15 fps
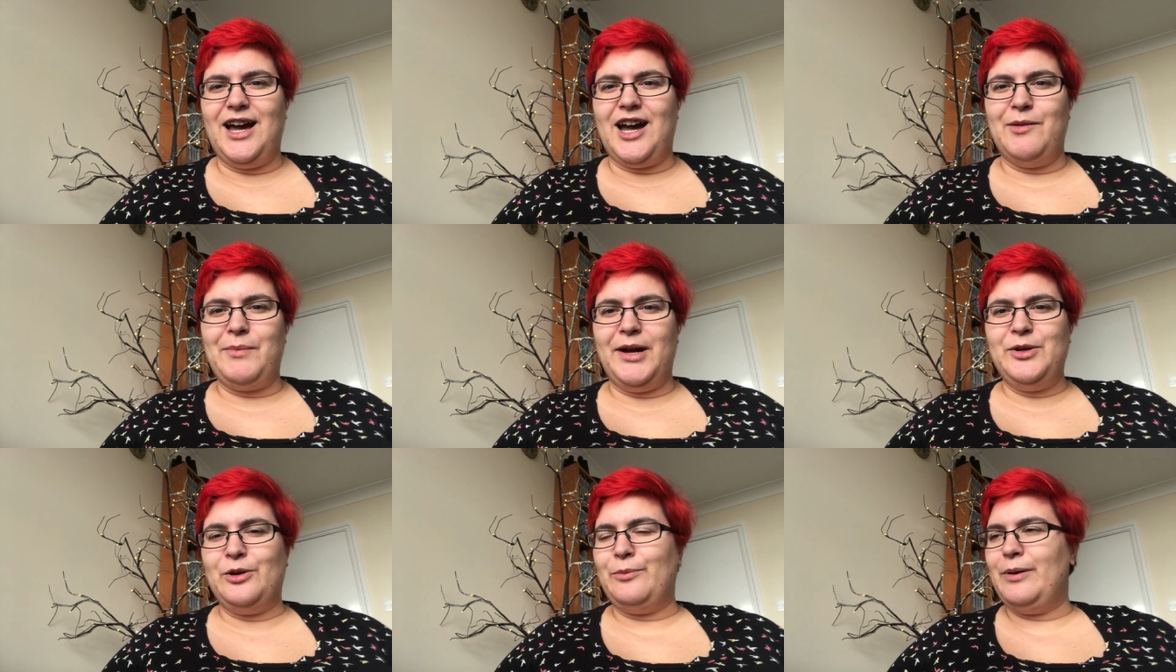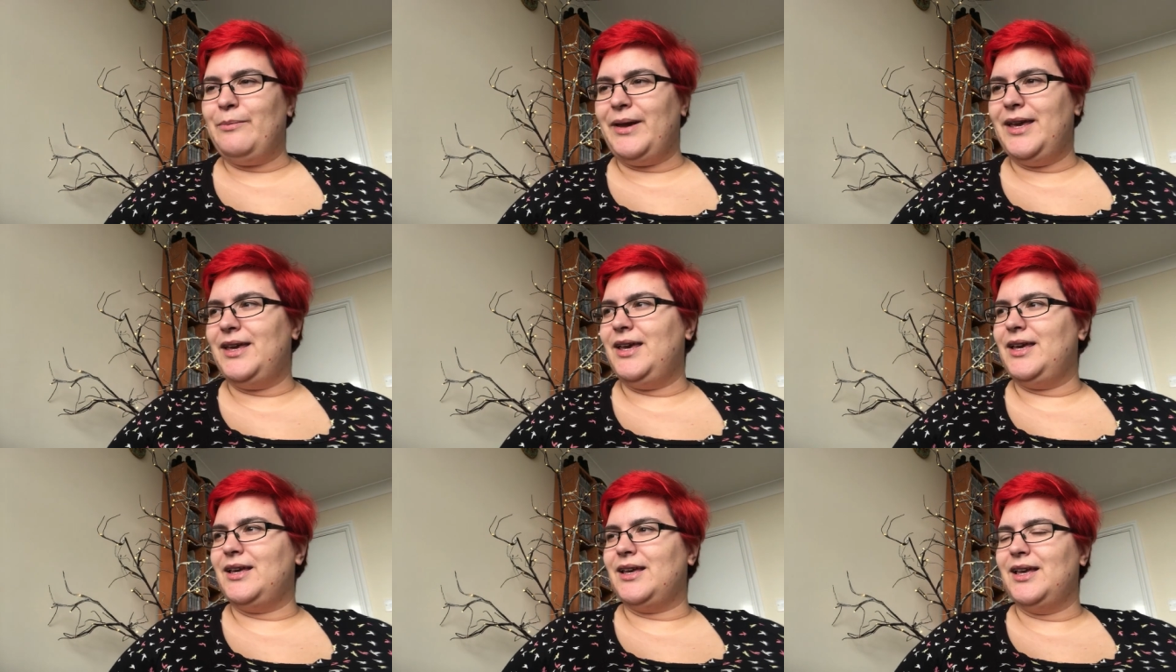I might not be
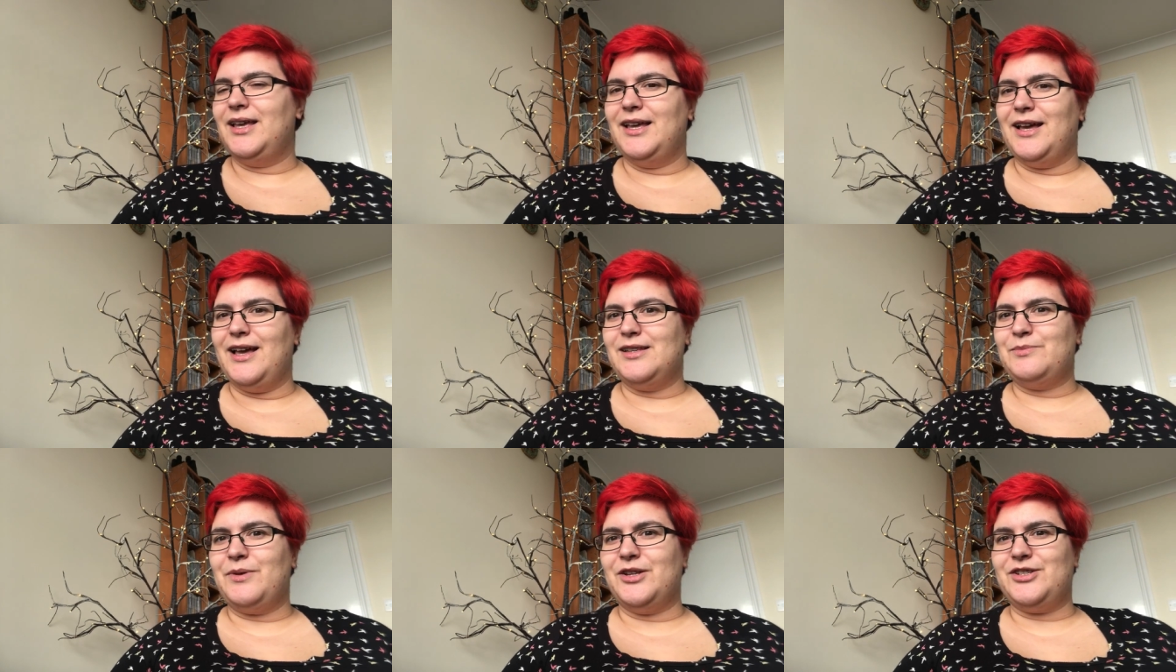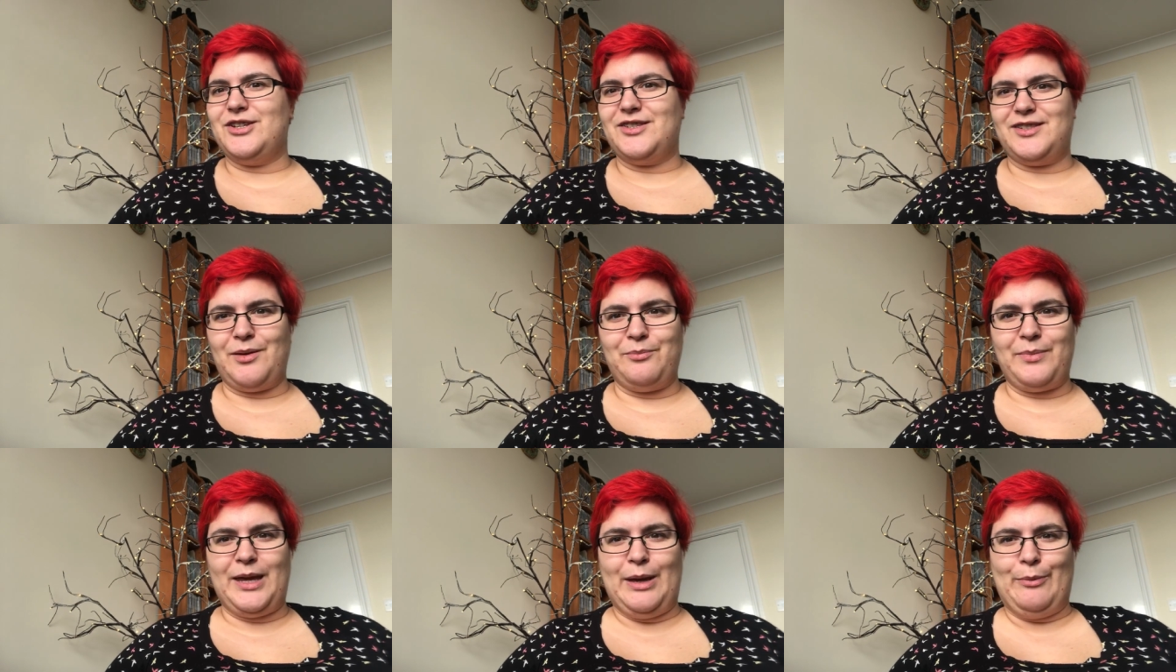making as much as
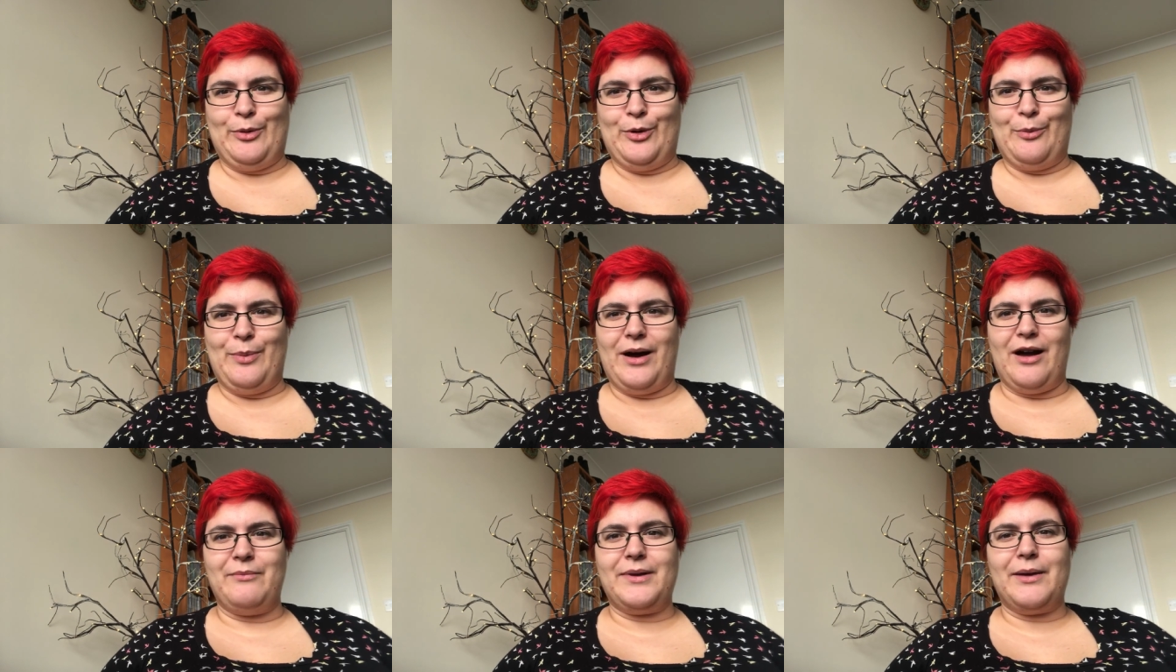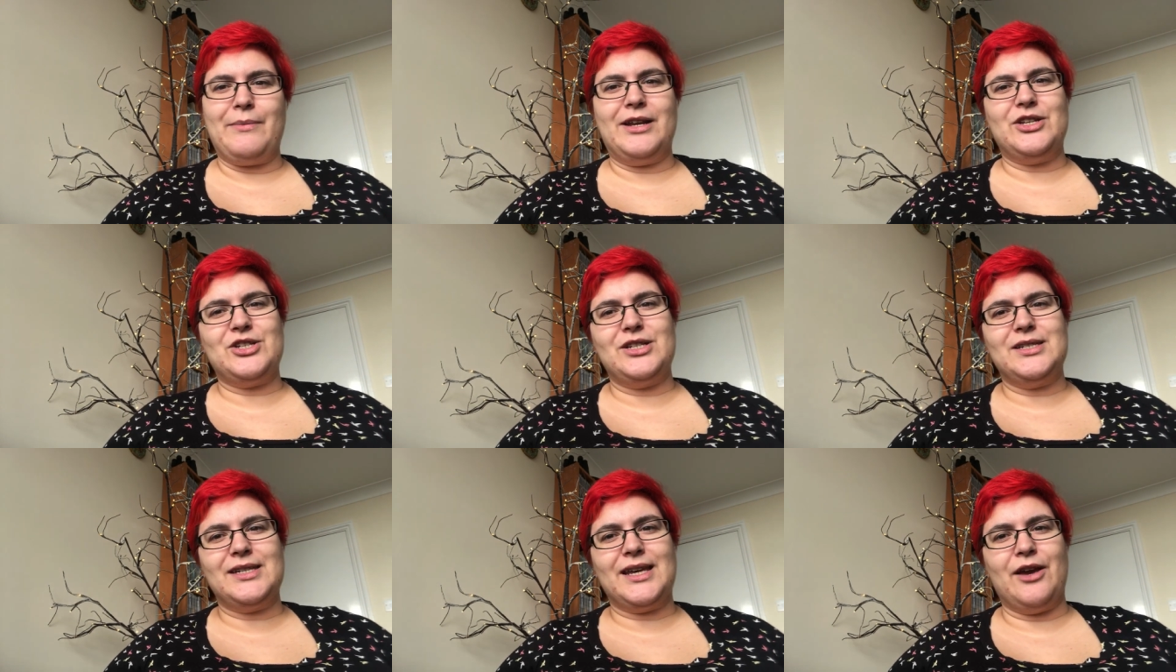some people, but I'm
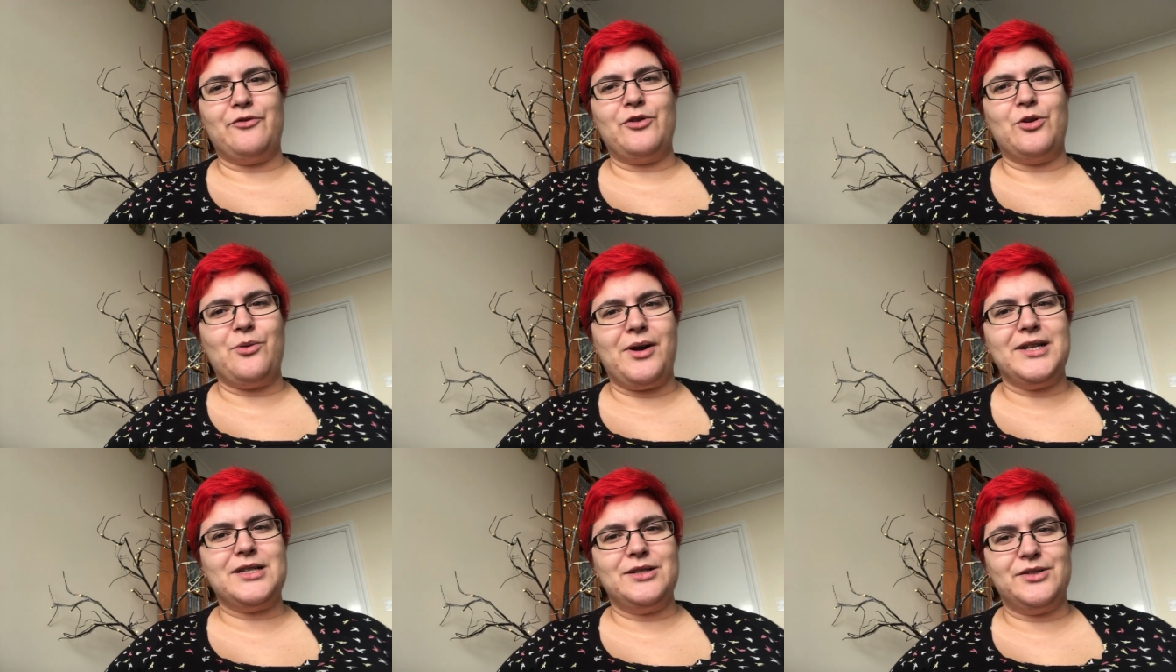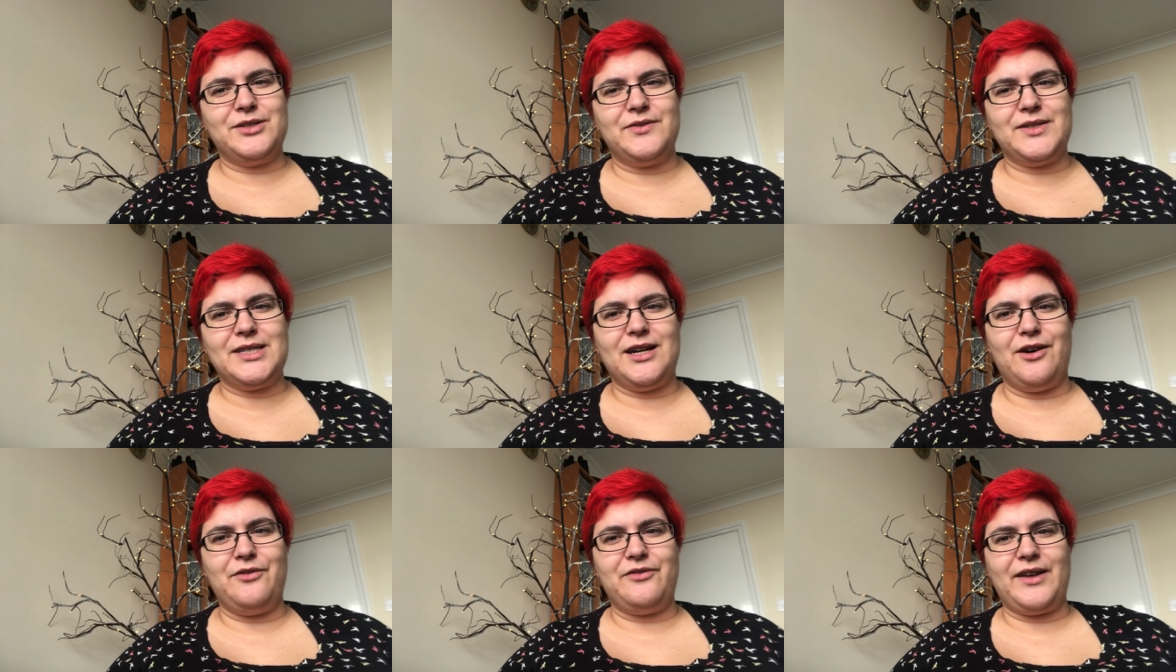managing to get through quite a lot of
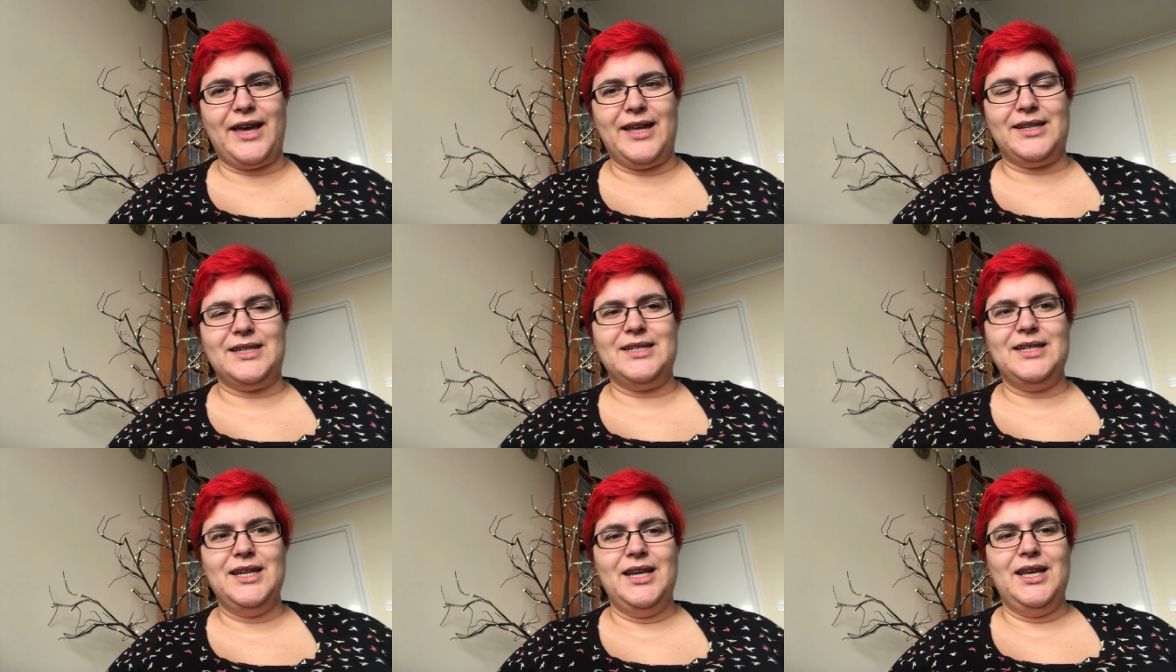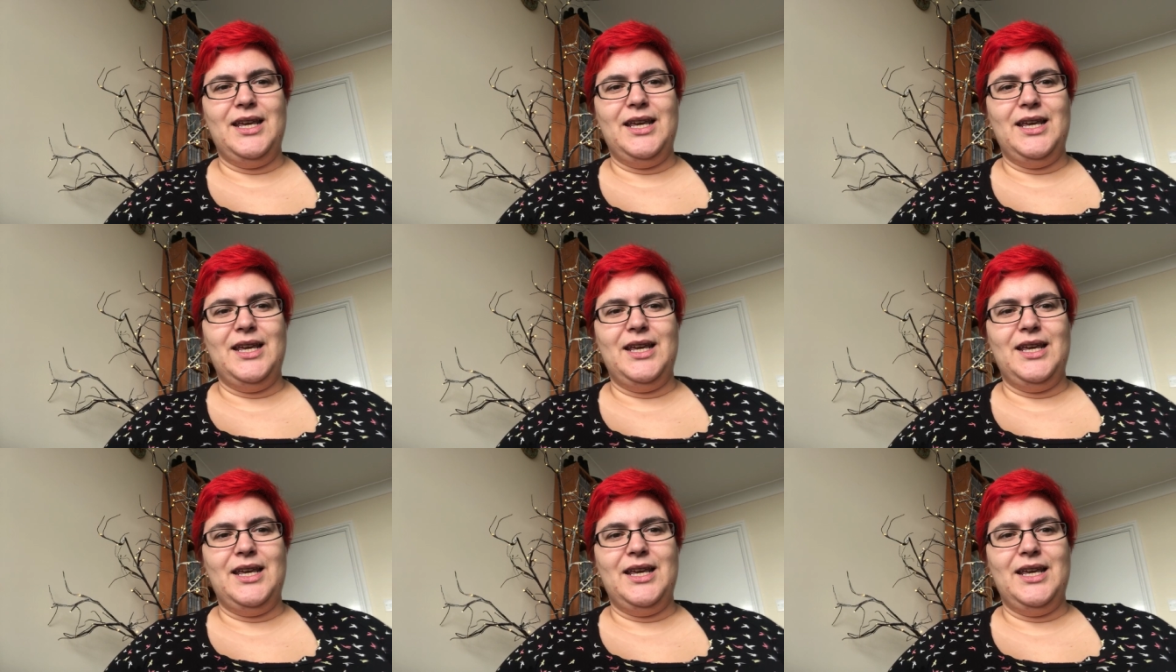stuff and